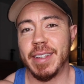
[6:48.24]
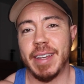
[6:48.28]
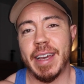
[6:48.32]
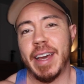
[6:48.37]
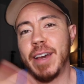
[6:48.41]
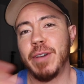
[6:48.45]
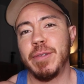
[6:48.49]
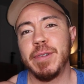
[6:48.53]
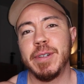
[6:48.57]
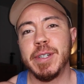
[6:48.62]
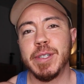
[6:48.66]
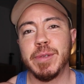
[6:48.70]

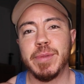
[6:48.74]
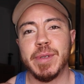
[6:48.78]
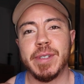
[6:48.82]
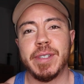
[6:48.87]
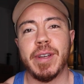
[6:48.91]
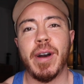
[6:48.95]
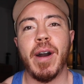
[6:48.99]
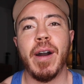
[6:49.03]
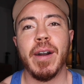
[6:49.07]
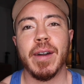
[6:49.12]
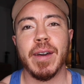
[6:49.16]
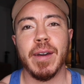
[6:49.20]
I always would
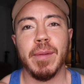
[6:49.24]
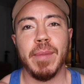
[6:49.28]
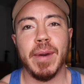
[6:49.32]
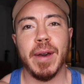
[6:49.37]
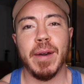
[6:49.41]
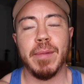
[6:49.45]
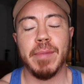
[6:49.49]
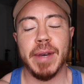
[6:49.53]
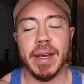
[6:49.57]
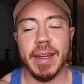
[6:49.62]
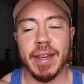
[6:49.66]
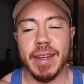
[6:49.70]
talk
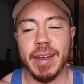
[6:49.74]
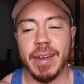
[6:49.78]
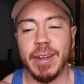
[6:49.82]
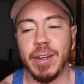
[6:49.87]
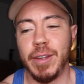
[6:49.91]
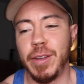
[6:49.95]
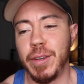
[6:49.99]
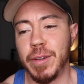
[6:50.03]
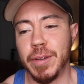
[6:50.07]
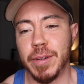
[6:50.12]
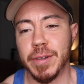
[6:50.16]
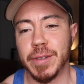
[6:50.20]
about my
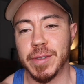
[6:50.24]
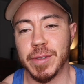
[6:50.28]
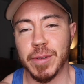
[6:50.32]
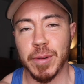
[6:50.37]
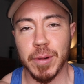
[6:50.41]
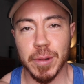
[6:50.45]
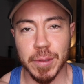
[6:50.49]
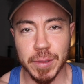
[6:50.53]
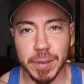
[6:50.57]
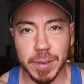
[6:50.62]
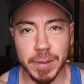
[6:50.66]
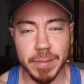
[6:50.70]
New Year's
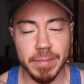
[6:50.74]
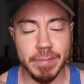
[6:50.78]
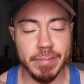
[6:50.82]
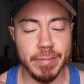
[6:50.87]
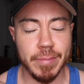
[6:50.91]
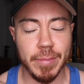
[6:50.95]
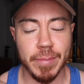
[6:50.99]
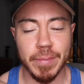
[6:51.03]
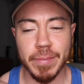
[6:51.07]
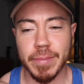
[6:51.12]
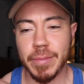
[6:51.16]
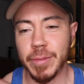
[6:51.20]
goals
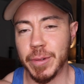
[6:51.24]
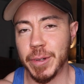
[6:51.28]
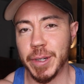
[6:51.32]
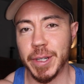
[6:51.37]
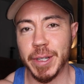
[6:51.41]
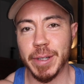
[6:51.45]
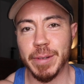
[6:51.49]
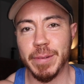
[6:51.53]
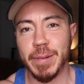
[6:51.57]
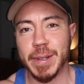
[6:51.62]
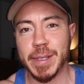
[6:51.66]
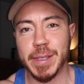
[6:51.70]
or
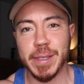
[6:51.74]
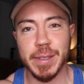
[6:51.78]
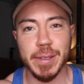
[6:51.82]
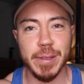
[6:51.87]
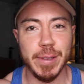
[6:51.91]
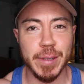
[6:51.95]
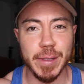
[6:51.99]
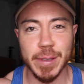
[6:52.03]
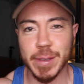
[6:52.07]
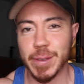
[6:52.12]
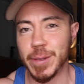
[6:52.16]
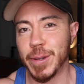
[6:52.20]

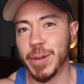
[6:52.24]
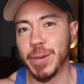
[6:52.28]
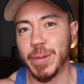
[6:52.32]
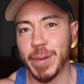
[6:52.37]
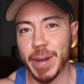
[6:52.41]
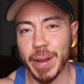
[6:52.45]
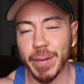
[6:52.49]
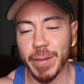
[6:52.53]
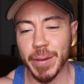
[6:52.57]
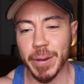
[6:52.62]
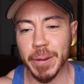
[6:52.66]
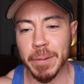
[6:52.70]
resolutions or
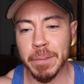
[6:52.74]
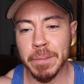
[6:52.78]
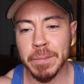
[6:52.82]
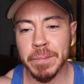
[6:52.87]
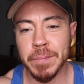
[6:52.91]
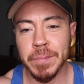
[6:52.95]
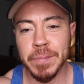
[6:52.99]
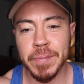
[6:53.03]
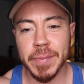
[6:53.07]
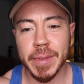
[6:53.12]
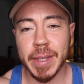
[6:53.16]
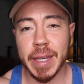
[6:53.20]
whatever.
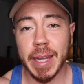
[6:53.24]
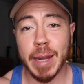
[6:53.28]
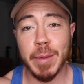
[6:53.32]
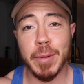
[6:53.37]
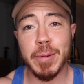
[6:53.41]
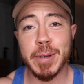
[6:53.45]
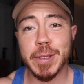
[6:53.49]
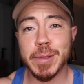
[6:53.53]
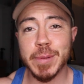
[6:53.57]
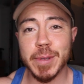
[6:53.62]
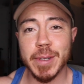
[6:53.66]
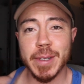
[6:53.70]
And I'm
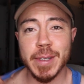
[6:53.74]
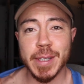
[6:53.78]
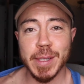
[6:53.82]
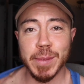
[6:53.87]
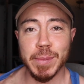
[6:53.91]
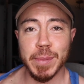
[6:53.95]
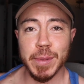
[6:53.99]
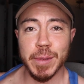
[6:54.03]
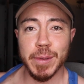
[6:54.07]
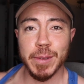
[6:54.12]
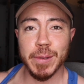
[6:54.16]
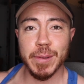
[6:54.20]
always wearing this
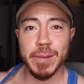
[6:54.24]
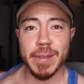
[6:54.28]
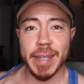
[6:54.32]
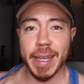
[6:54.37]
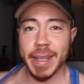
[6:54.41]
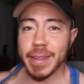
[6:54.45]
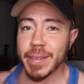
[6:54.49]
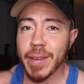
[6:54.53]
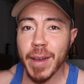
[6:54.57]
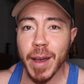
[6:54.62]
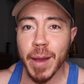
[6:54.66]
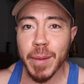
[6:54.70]
blue
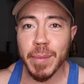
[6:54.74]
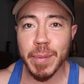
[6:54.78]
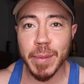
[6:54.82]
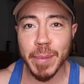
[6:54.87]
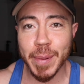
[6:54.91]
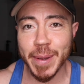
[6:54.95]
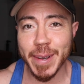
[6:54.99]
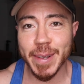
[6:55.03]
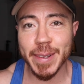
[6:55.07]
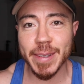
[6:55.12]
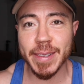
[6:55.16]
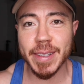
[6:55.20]
tank top
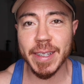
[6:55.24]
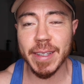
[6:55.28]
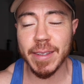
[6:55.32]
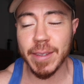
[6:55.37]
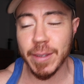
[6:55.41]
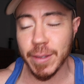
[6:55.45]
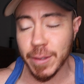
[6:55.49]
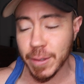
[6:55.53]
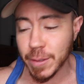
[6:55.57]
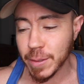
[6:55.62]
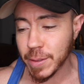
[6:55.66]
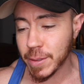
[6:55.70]
apparently
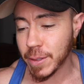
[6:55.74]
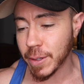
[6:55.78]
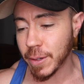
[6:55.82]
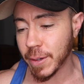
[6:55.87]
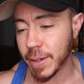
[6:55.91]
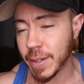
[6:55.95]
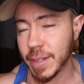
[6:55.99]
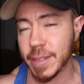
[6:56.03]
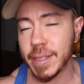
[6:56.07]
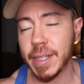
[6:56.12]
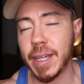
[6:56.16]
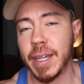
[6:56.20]
too, so
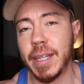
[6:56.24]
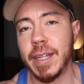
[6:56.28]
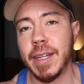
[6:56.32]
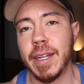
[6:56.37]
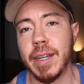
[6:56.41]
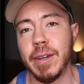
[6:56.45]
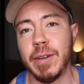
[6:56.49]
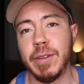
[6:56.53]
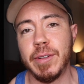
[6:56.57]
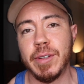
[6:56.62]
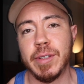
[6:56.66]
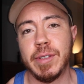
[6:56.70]
I decided
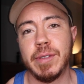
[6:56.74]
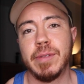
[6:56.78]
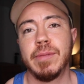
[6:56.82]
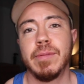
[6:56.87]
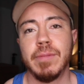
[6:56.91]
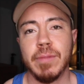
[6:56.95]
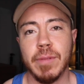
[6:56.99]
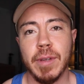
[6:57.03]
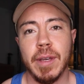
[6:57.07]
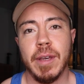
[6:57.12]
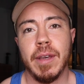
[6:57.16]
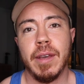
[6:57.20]
I would
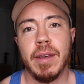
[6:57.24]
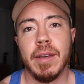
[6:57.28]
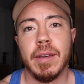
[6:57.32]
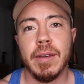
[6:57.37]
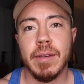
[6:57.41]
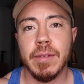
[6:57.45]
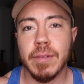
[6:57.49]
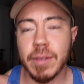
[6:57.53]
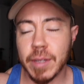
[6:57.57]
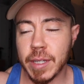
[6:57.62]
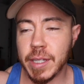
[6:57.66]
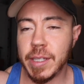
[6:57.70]
just
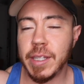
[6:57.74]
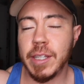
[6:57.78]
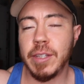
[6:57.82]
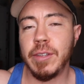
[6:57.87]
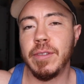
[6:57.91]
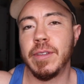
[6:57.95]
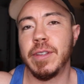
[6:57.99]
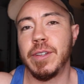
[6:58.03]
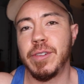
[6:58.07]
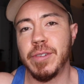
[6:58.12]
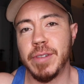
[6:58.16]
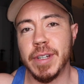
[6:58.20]

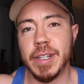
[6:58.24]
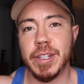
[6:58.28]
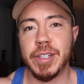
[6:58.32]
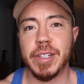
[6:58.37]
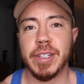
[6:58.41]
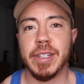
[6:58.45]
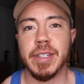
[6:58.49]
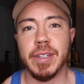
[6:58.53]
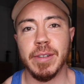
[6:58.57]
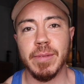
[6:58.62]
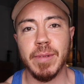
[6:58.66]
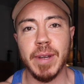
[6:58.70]
continue the
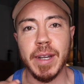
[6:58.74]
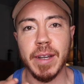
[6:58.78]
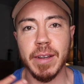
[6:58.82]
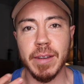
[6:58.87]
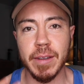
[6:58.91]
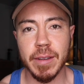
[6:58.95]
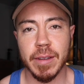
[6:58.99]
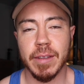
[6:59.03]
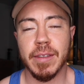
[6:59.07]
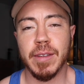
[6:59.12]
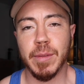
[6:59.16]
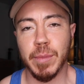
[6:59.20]
tradition and
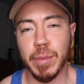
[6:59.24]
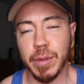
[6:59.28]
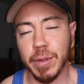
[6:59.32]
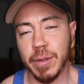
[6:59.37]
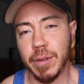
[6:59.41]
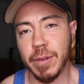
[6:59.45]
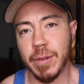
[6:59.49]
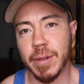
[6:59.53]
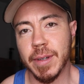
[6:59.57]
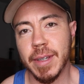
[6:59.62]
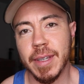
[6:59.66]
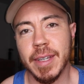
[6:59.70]
wear the
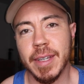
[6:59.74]
blue